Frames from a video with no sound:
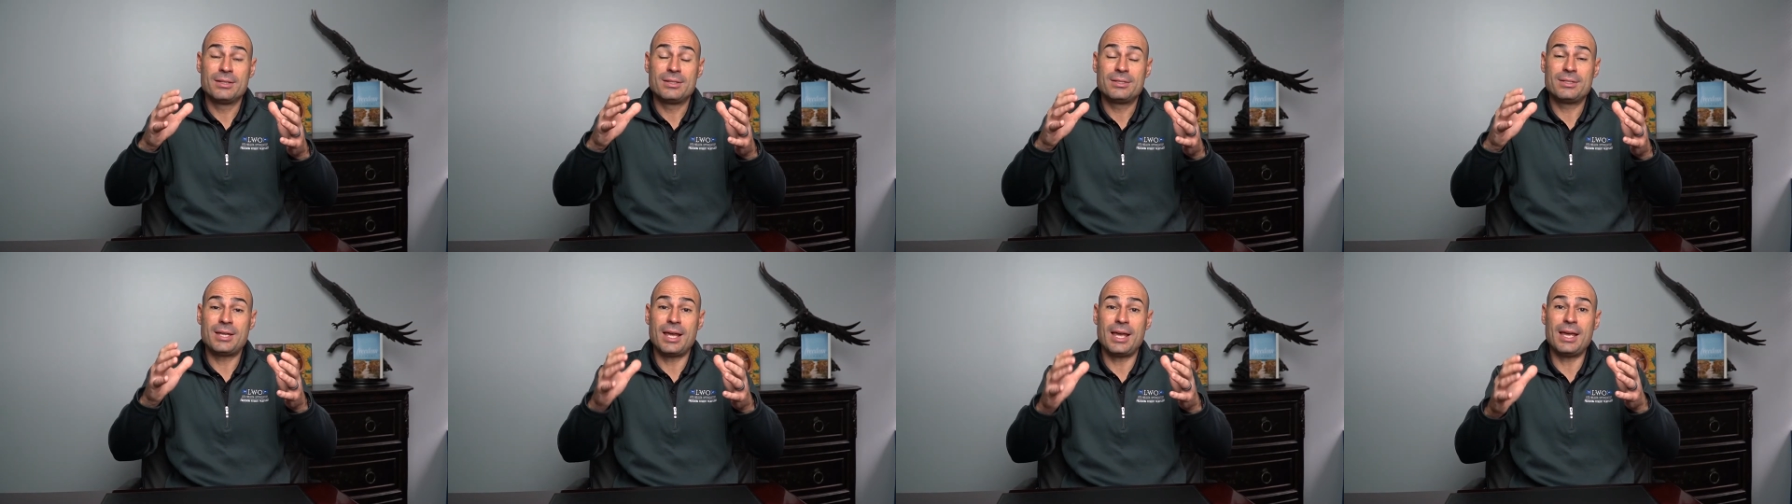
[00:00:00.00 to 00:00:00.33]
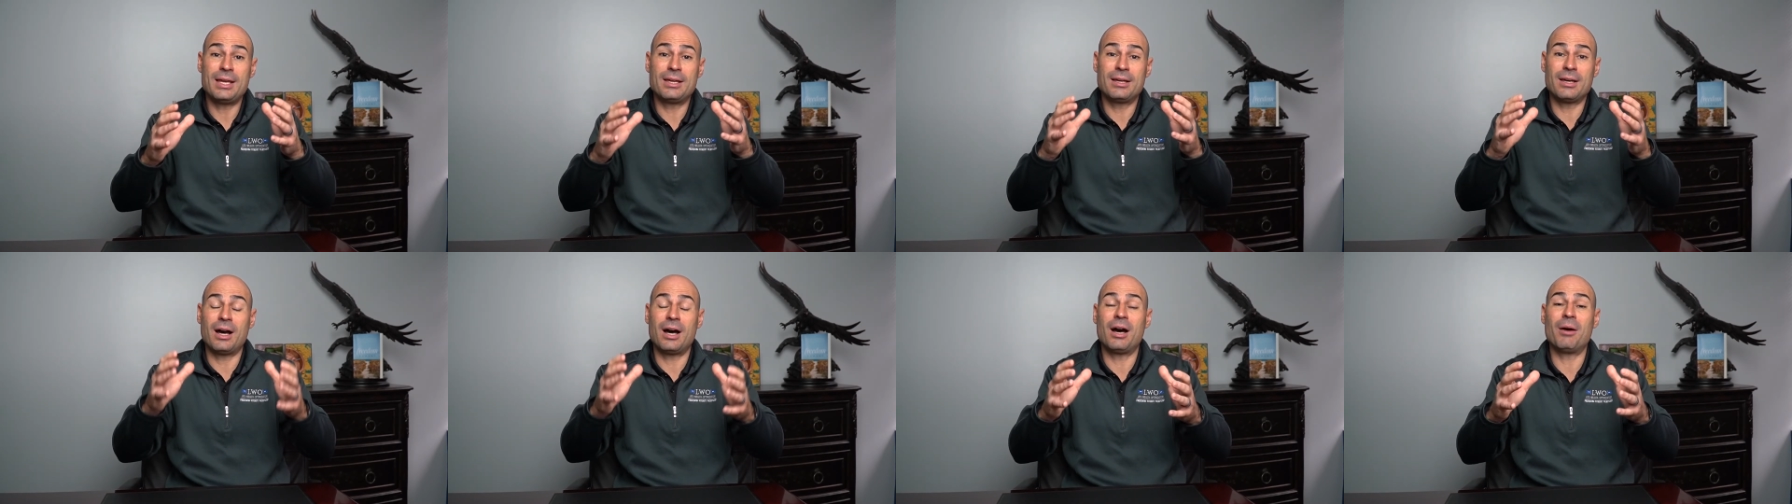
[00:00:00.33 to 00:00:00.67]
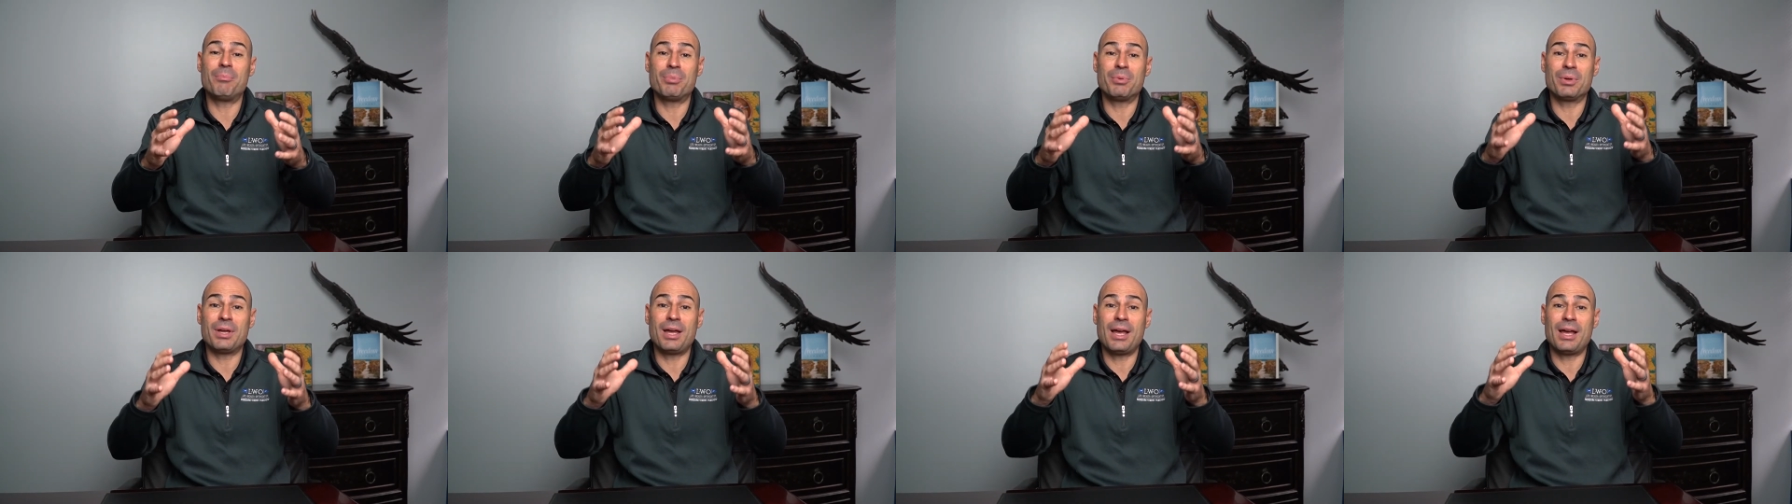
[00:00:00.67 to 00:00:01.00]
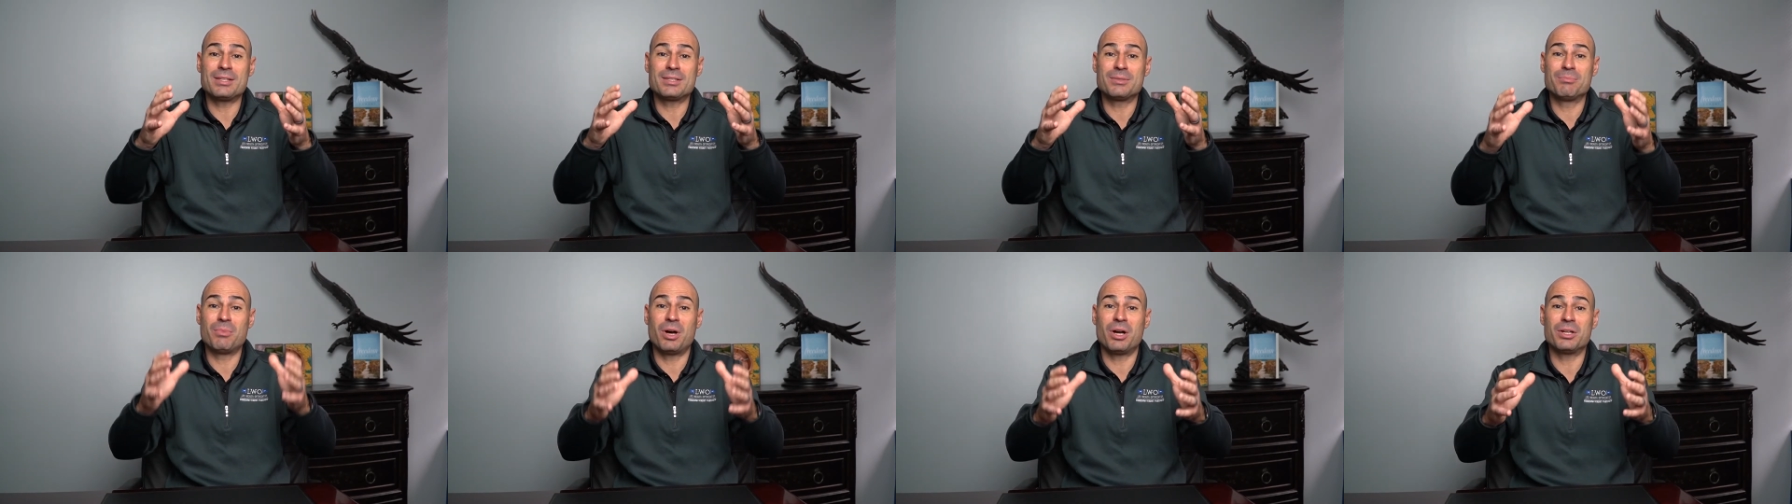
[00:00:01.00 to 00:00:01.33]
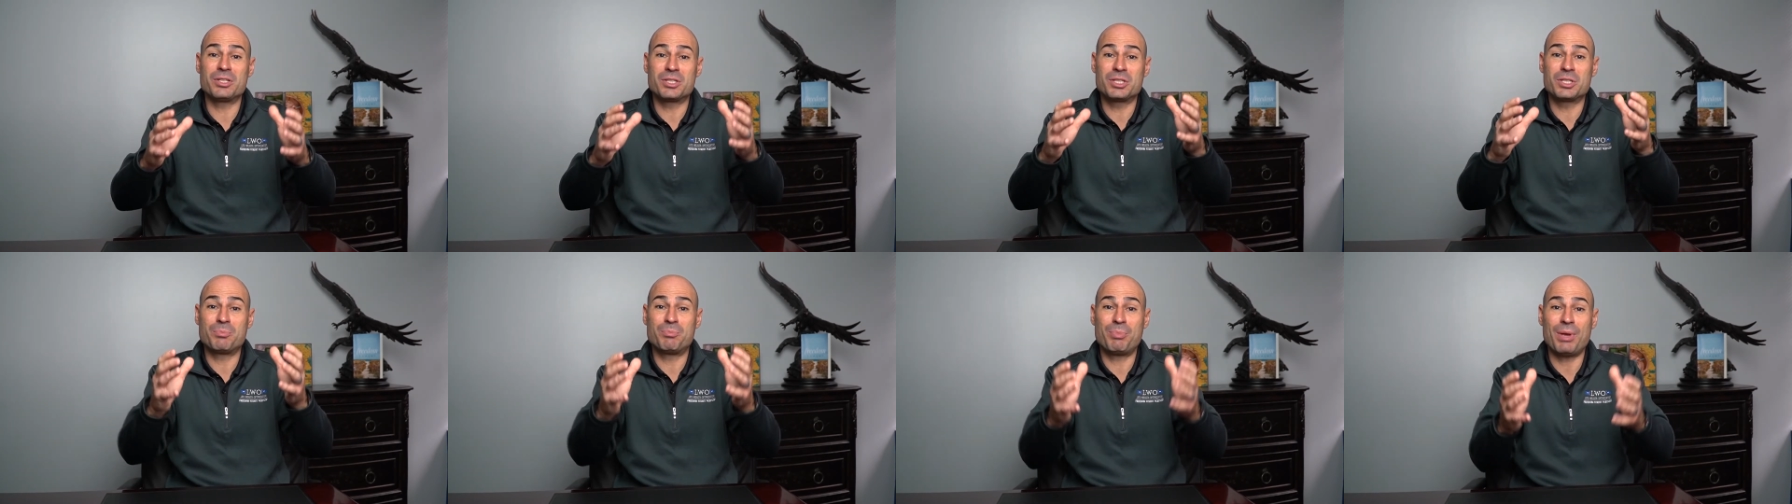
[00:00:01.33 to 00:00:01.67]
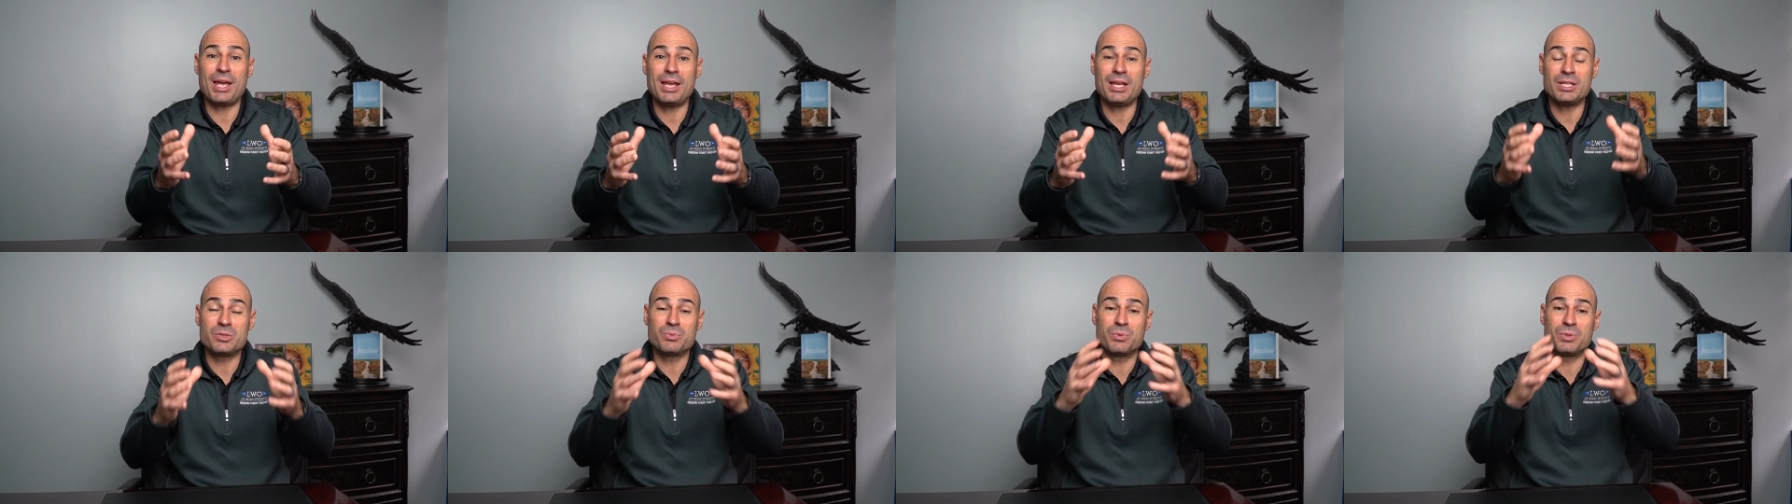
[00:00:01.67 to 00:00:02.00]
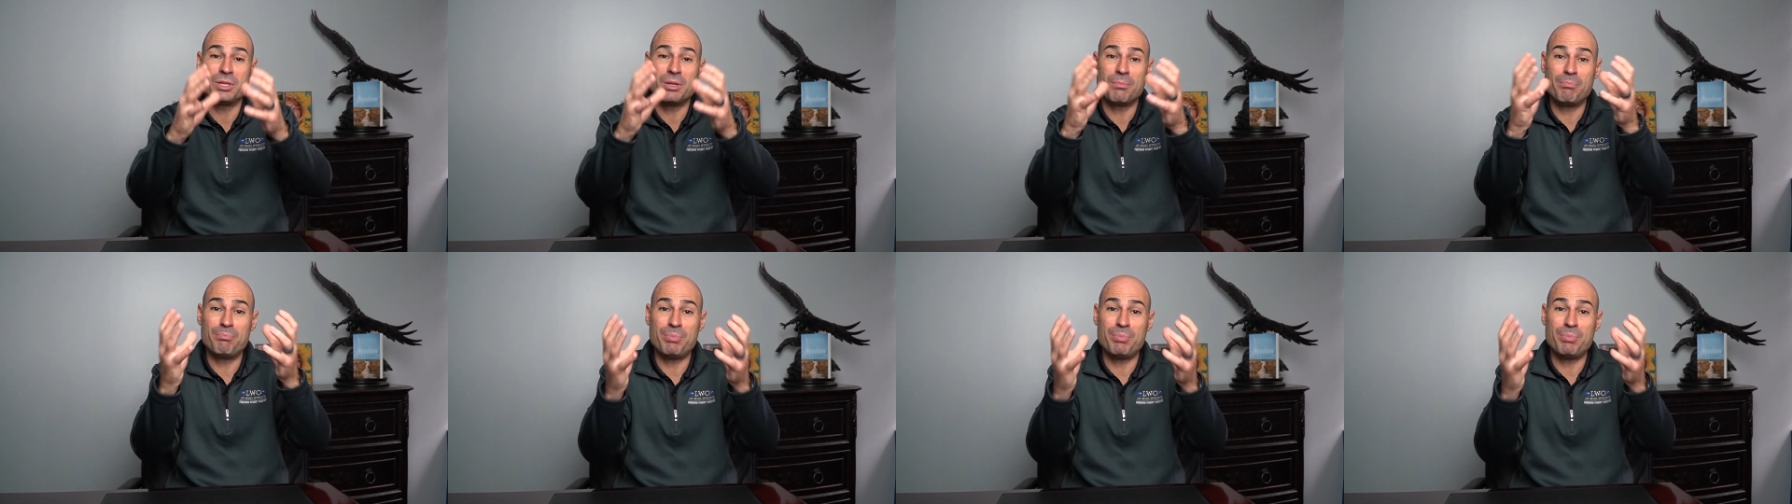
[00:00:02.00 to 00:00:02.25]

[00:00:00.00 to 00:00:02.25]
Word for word: take up as much space when the